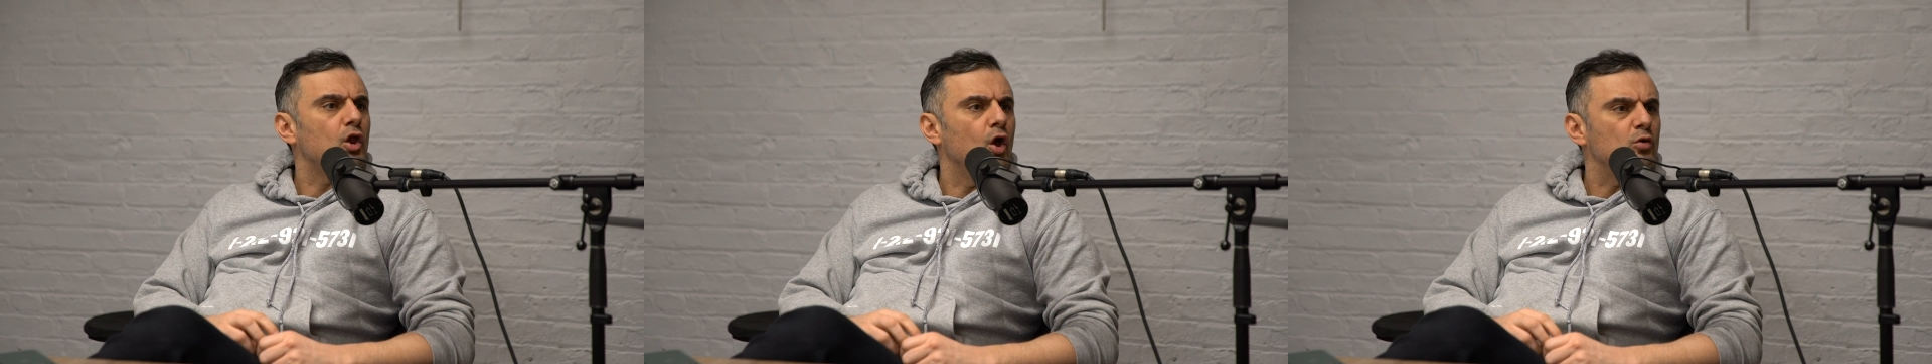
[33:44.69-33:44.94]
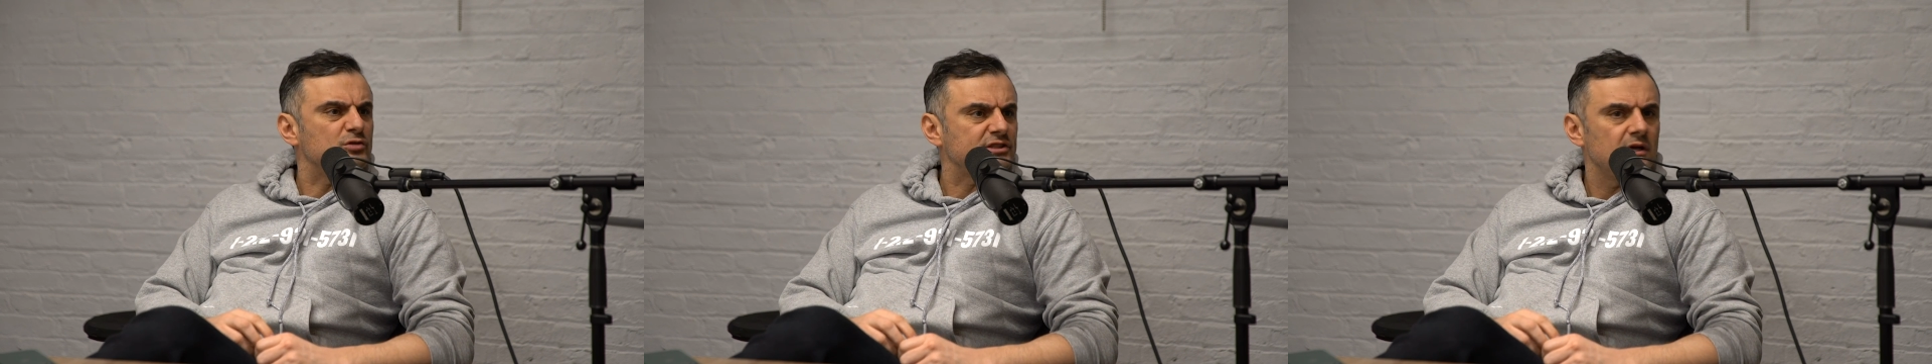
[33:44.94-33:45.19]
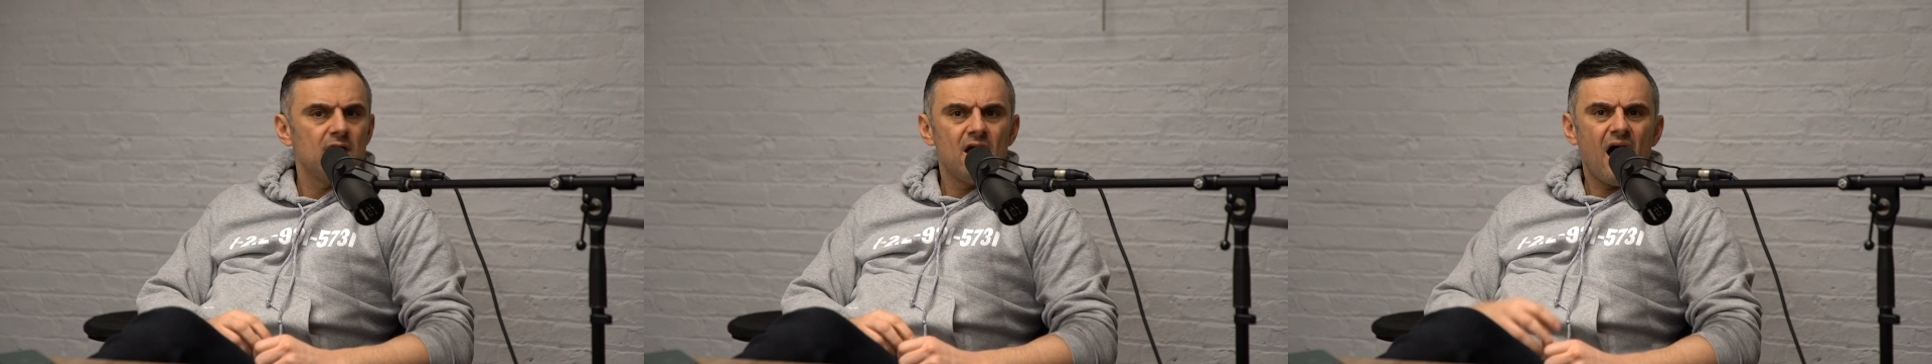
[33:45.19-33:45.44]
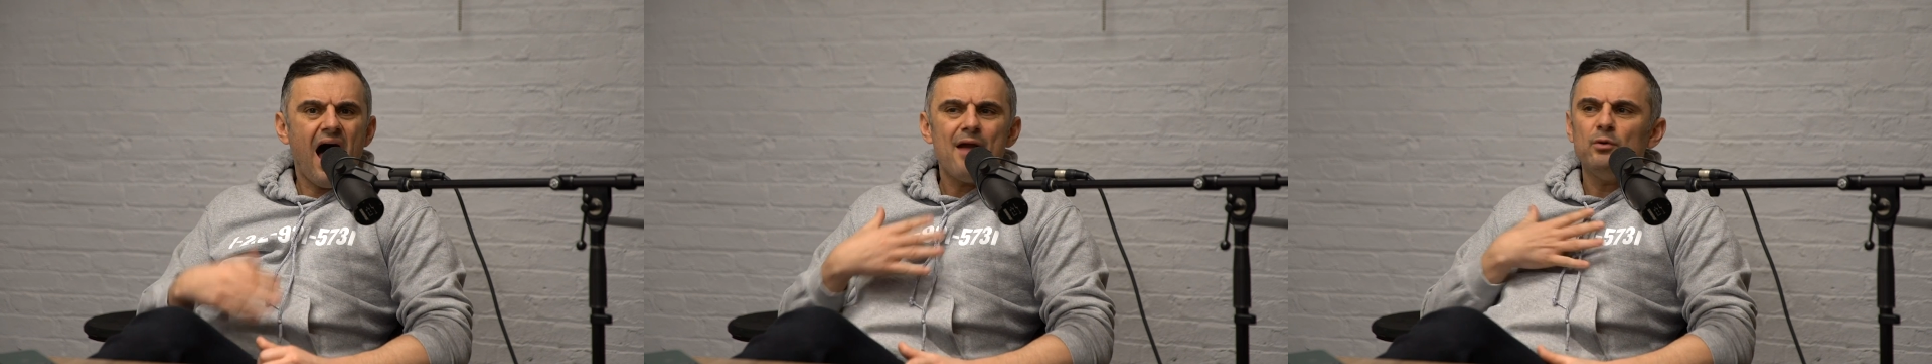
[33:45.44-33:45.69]
close.
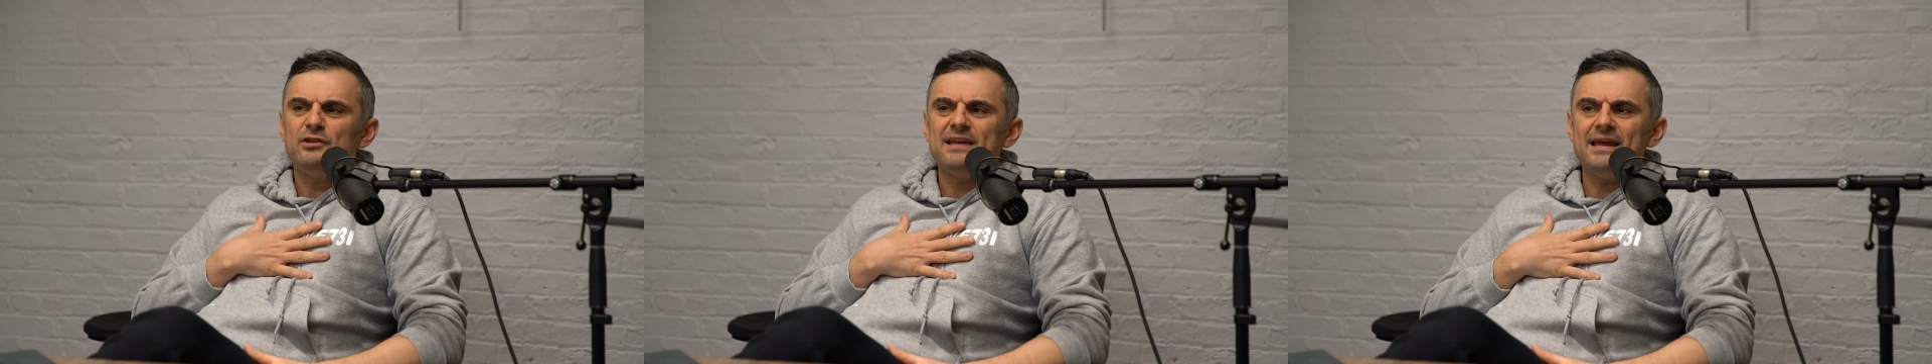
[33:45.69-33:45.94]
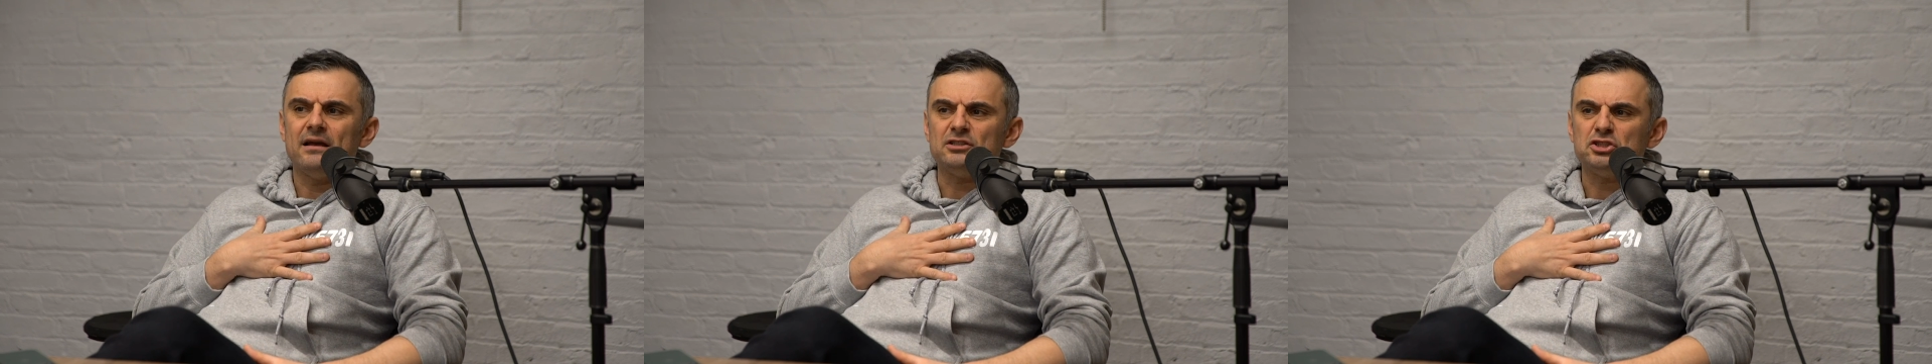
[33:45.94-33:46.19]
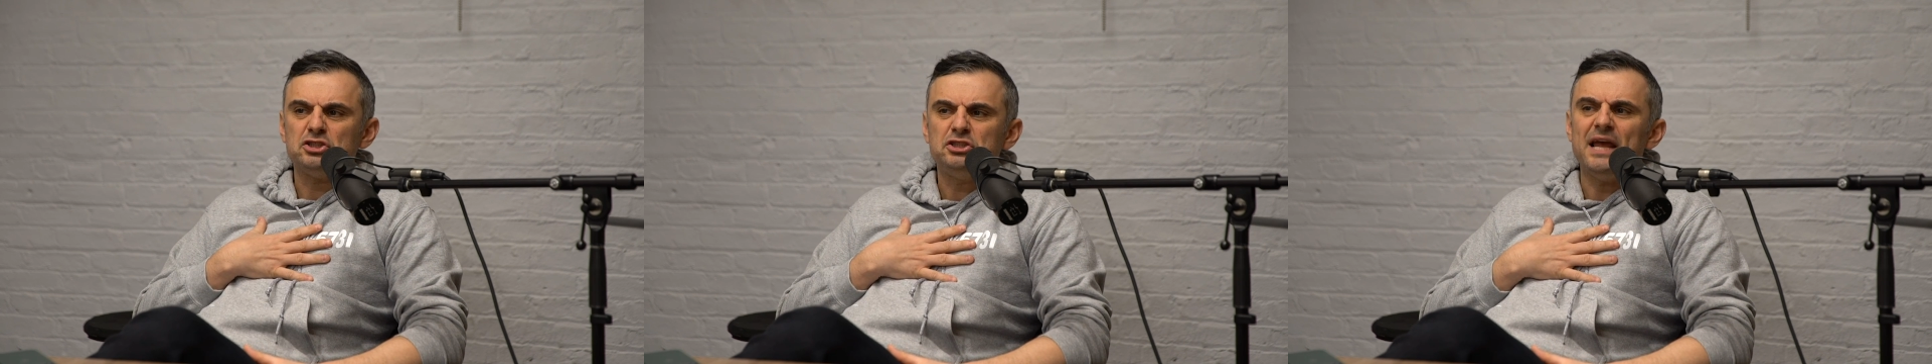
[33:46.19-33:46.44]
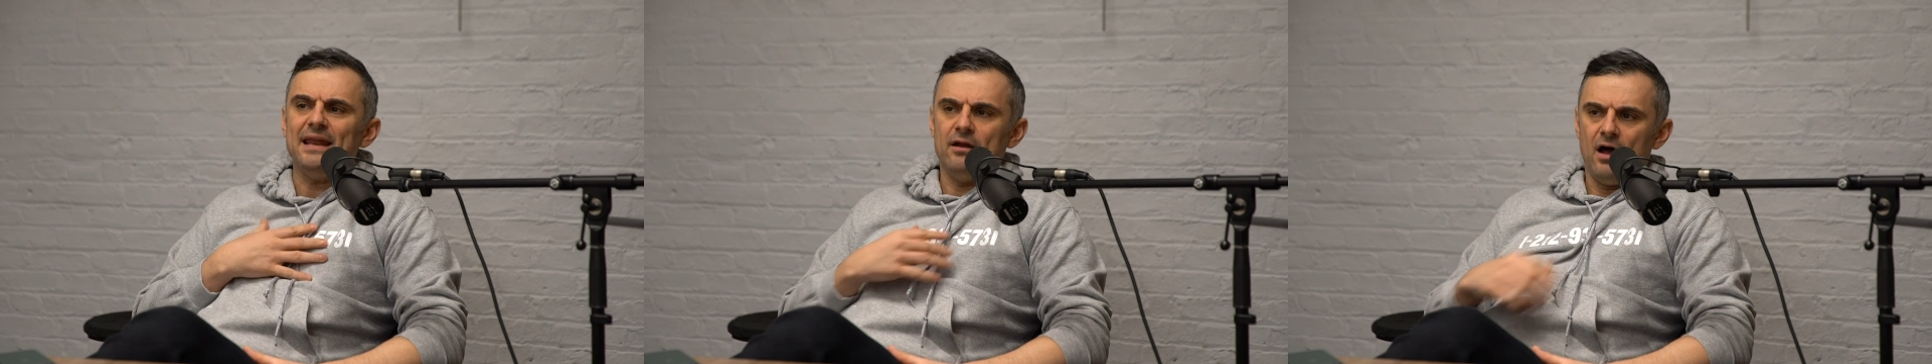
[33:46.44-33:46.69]
I would take a
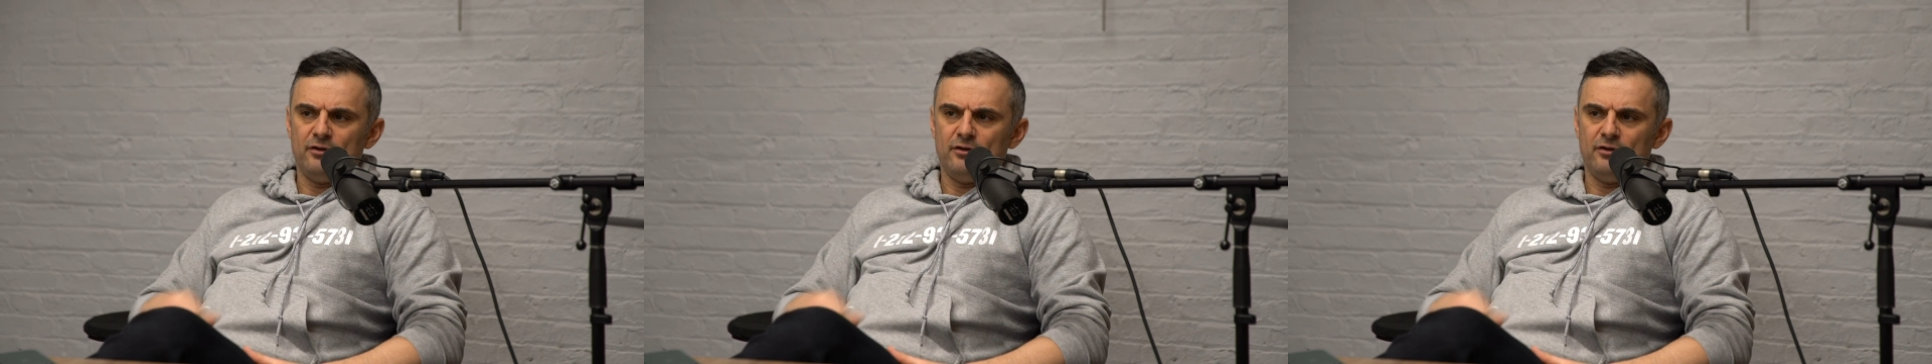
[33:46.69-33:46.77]
shit